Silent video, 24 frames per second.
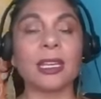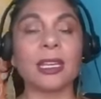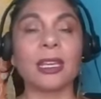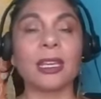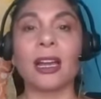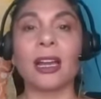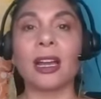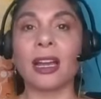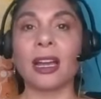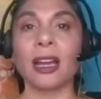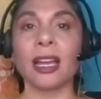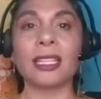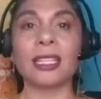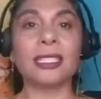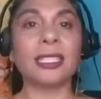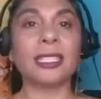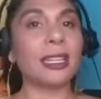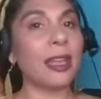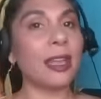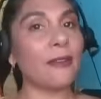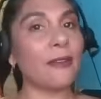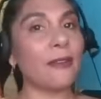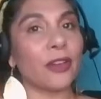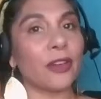I
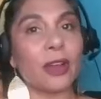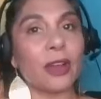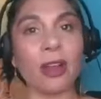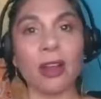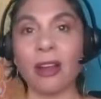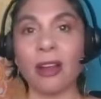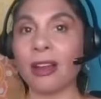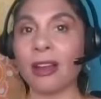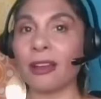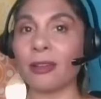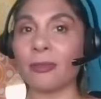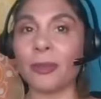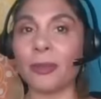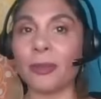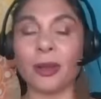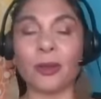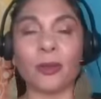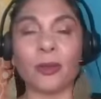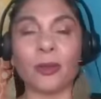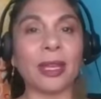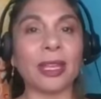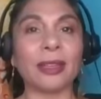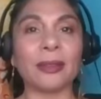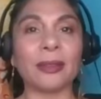didn't have a car, but
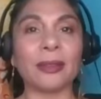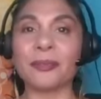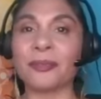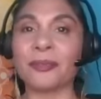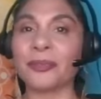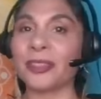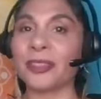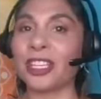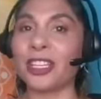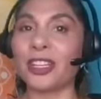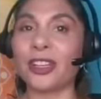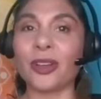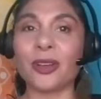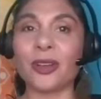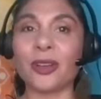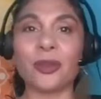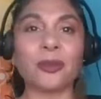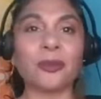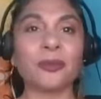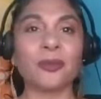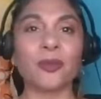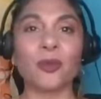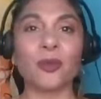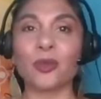we, you know,
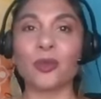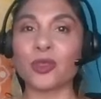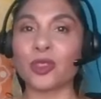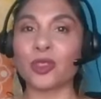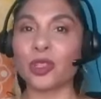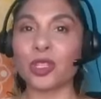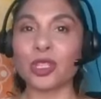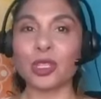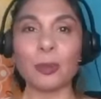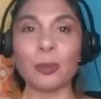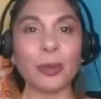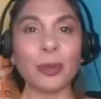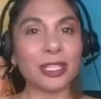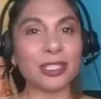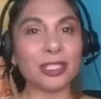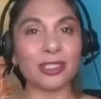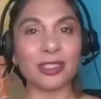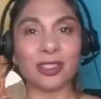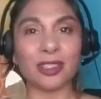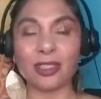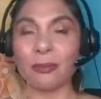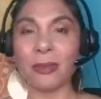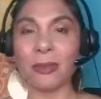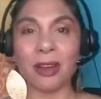took the bus
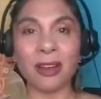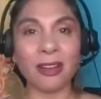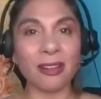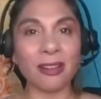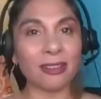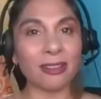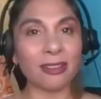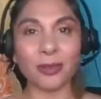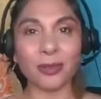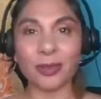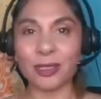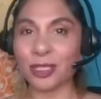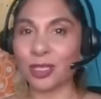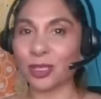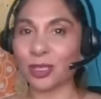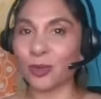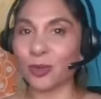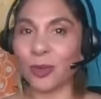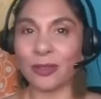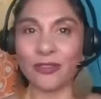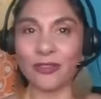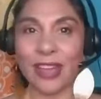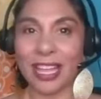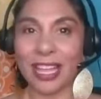to the mall, which is
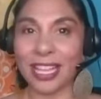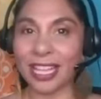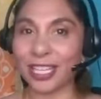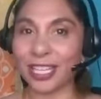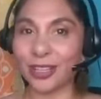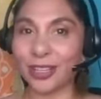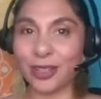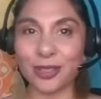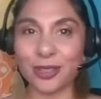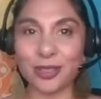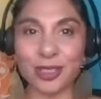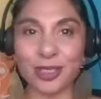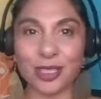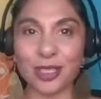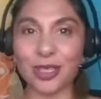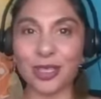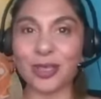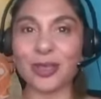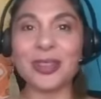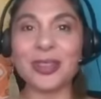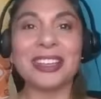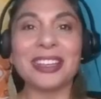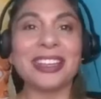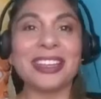what Valley girls
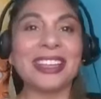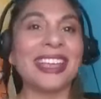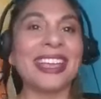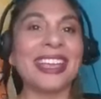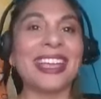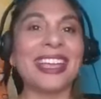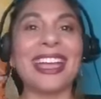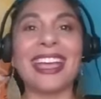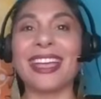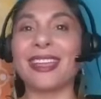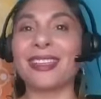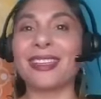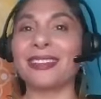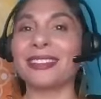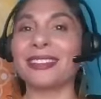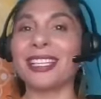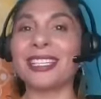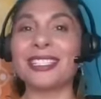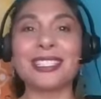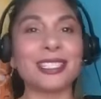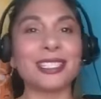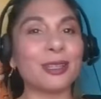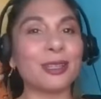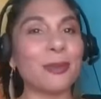do, and
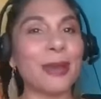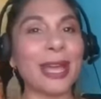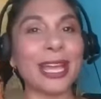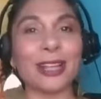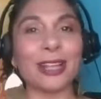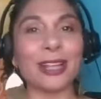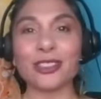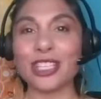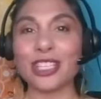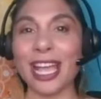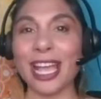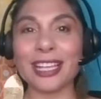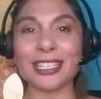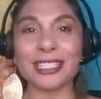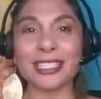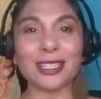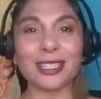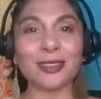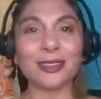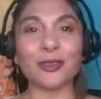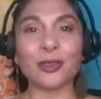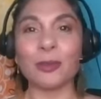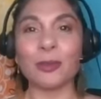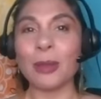listened to Michael
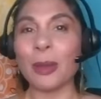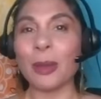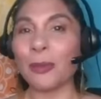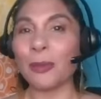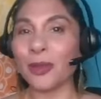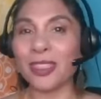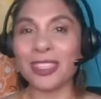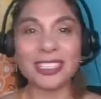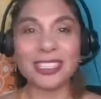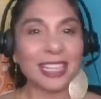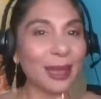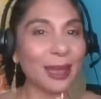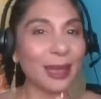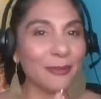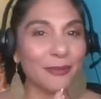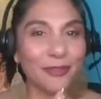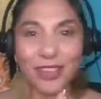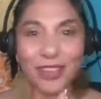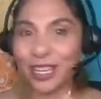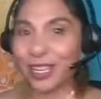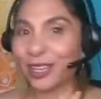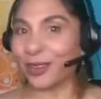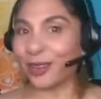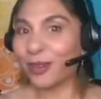Jackson. Remember the Time
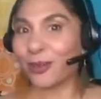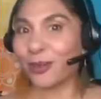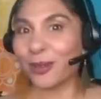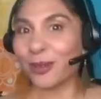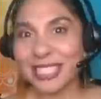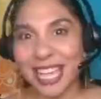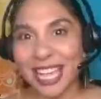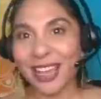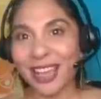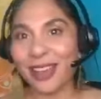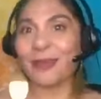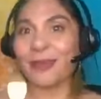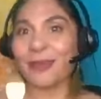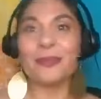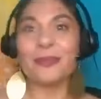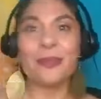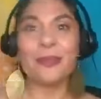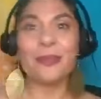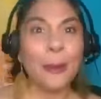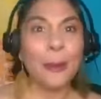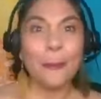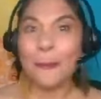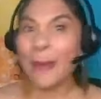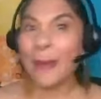video was out.
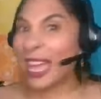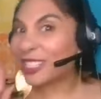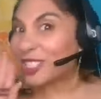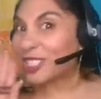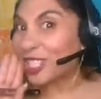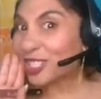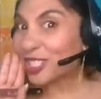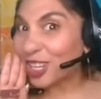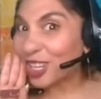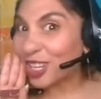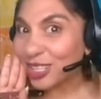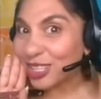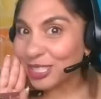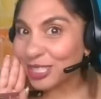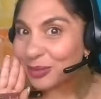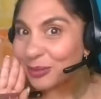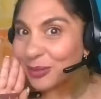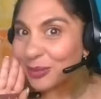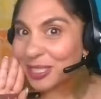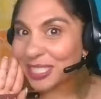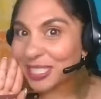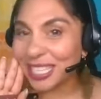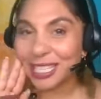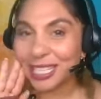Patrick Johnson
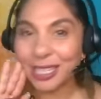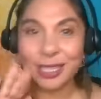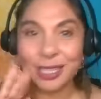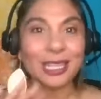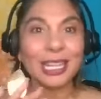was in it.